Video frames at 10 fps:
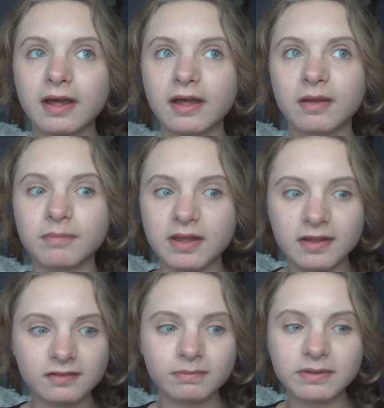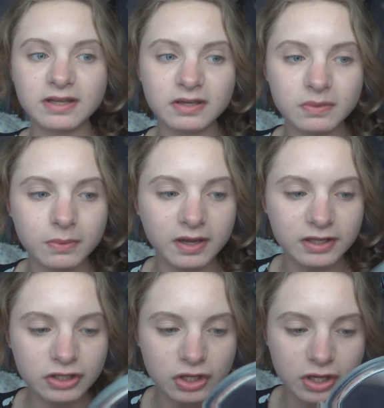It's been
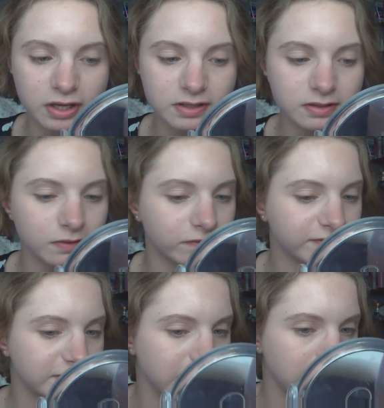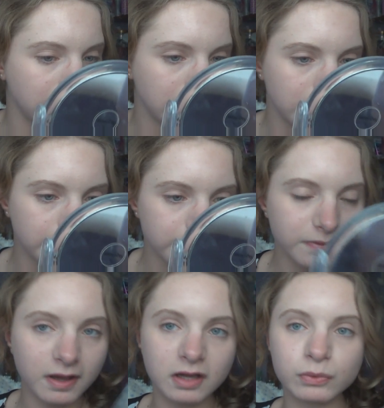quite good, and obviously
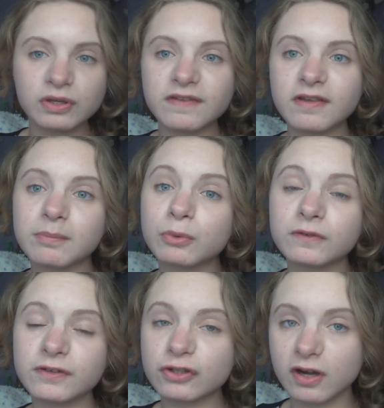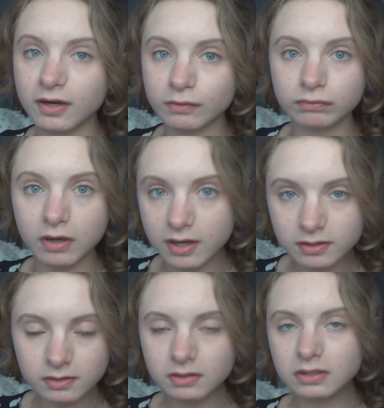I will give it more of a trial
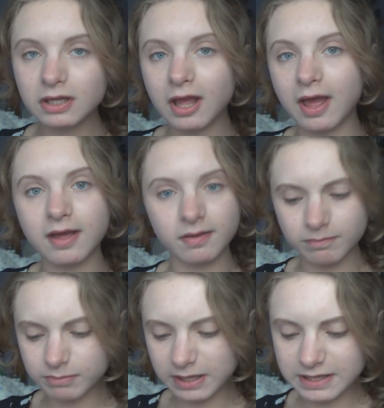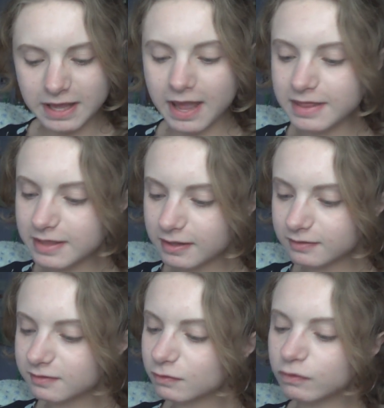run. But yeah,
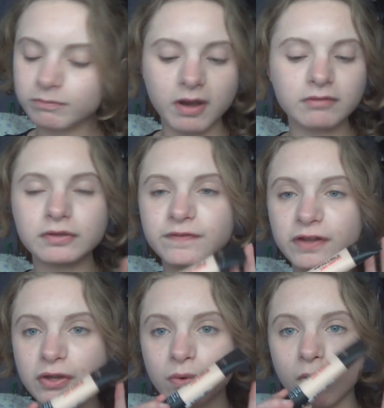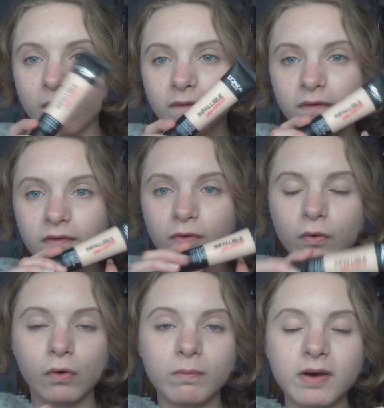that's sort of my review on,
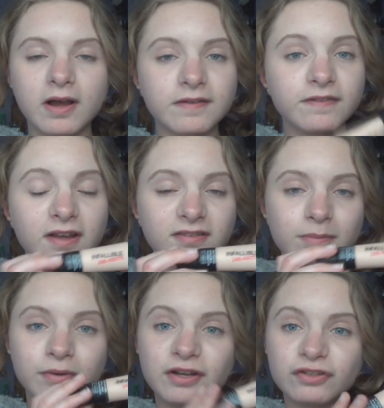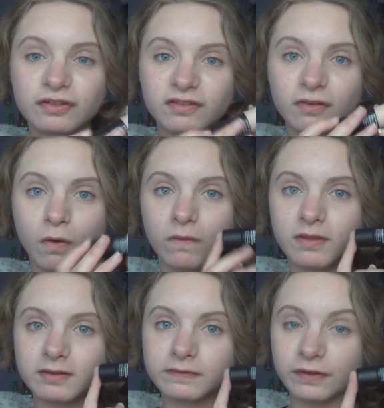or my first impressions
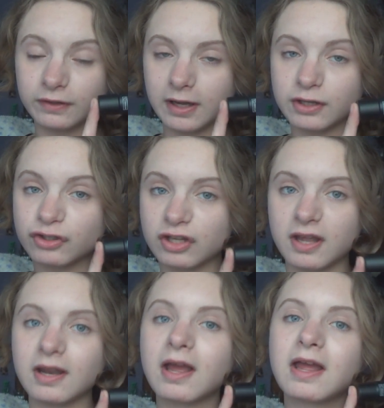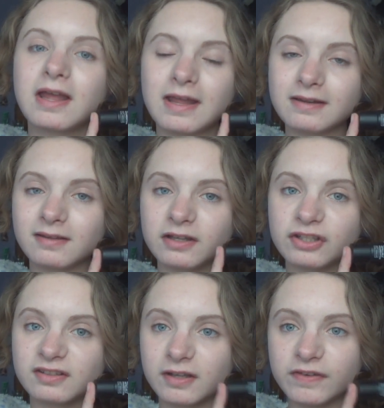on this foundation. It's
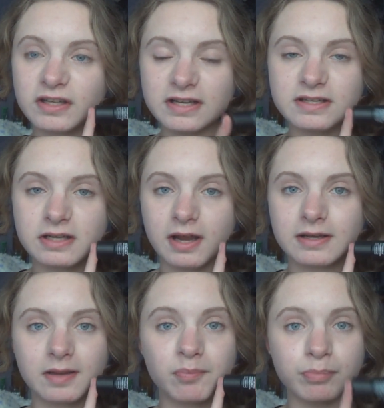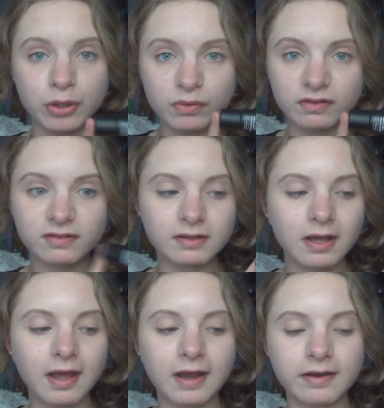actually $7.99 in
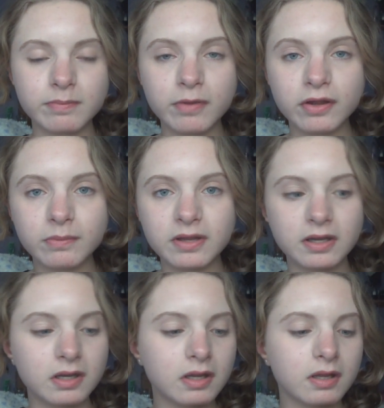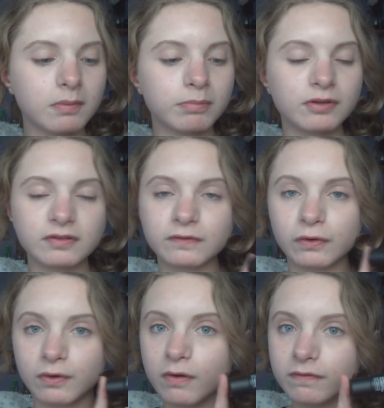Boots, and at the moment Boots
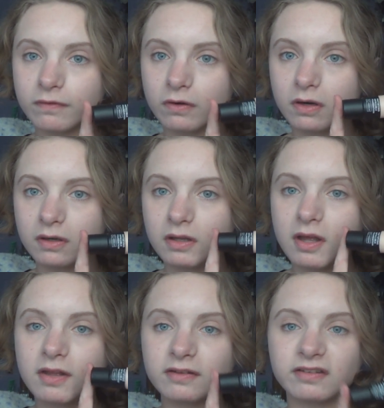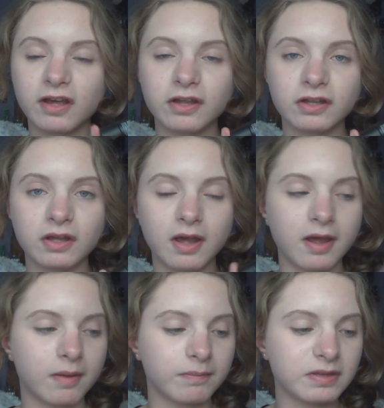have got an offer on, so
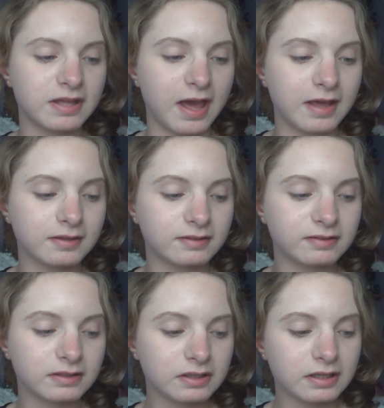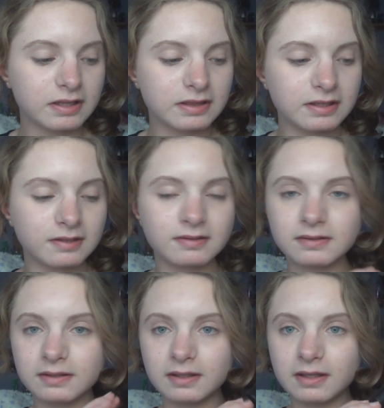yes,
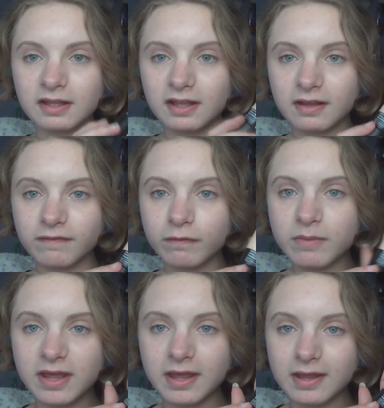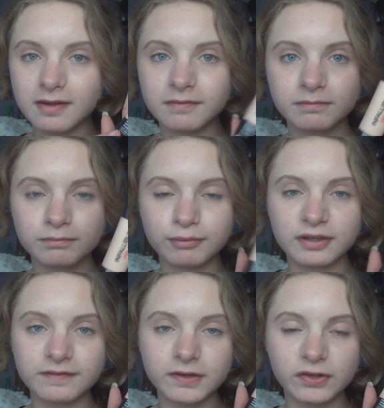this for me,
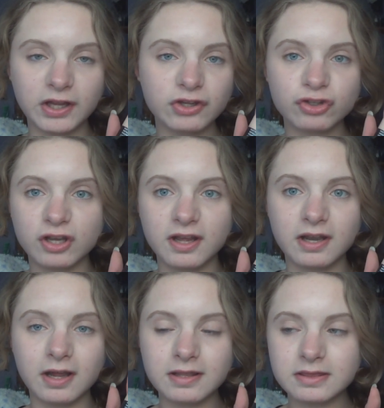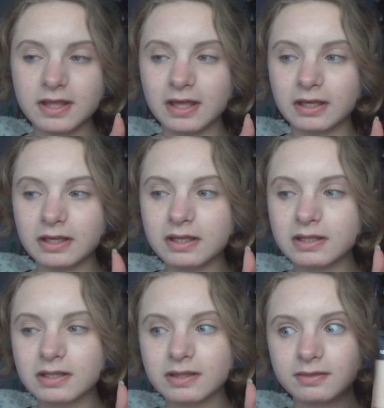brilliant foundation. I
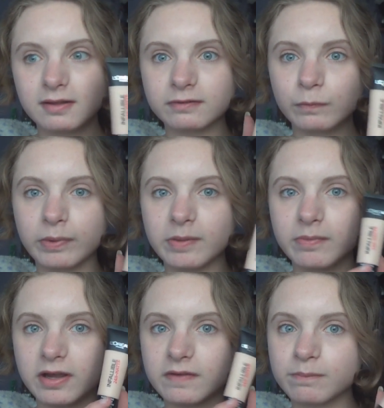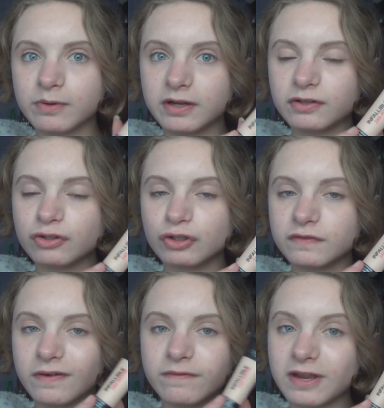think this will be my brand
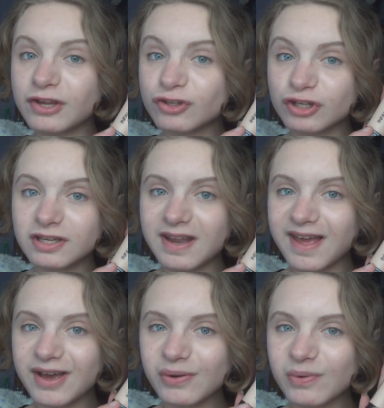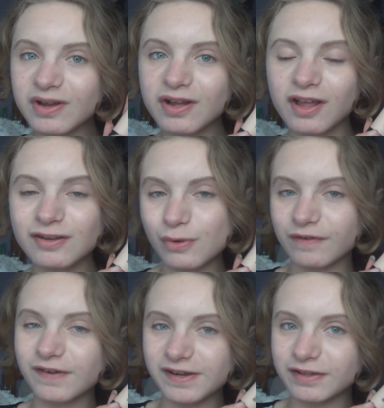new foundation now
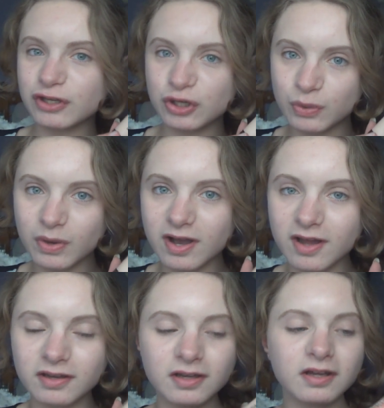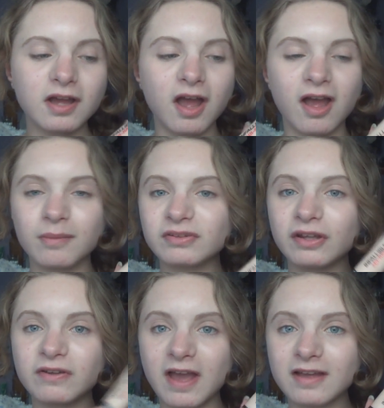until I find the new one.
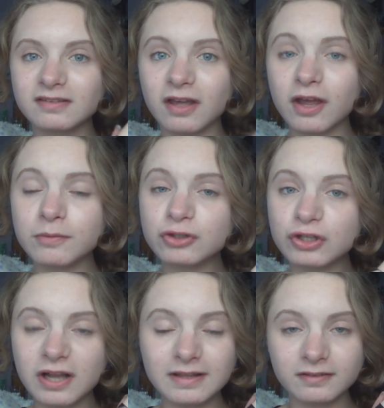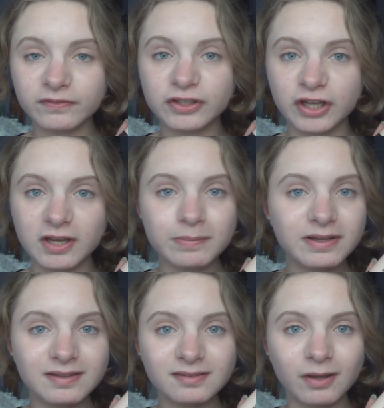So yes, I hope you like this video.
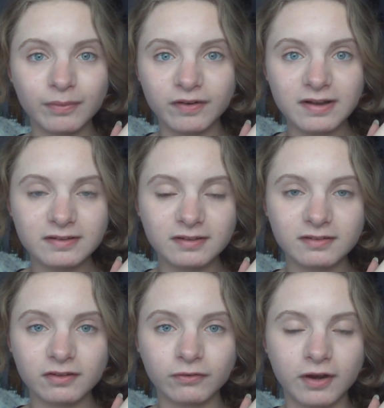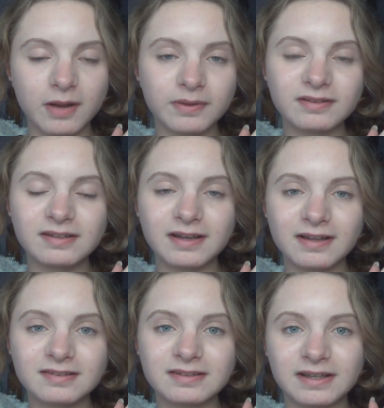Please come right and subscribe, and I'll see you
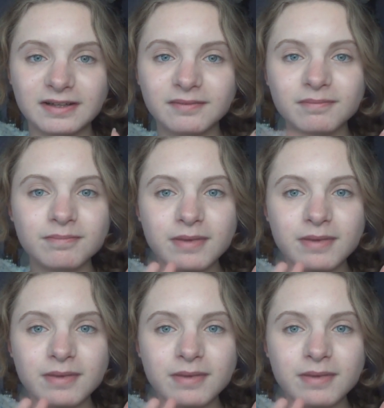guys soon.